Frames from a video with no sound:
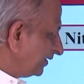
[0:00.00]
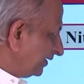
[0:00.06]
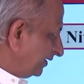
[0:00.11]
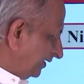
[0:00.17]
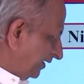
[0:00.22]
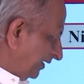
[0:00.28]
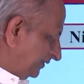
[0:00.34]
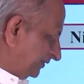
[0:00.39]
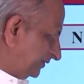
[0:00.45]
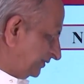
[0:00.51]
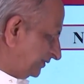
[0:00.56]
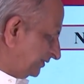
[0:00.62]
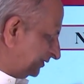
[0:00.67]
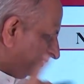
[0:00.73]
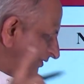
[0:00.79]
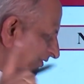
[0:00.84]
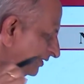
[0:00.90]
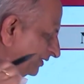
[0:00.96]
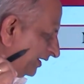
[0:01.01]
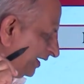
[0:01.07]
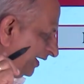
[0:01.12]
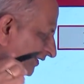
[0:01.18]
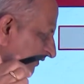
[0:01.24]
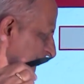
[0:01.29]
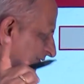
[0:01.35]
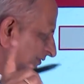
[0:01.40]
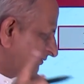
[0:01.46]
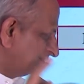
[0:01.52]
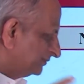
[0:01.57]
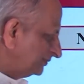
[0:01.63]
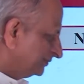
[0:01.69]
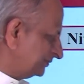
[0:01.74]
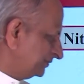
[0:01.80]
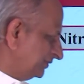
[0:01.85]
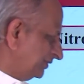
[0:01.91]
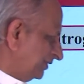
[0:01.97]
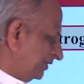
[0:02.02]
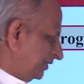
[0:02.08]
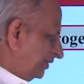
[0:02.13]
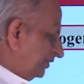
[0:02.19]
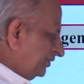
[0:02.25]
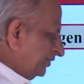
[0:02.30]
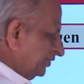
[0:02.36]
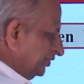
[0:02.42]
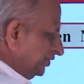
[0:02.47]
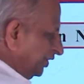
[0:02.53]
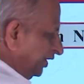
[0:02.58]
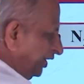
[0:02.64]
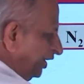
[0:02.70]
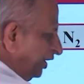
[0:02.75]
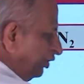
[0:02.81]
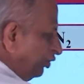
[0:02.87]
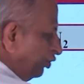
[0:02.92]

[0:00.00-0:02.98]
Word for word: Yes, you are correct. 3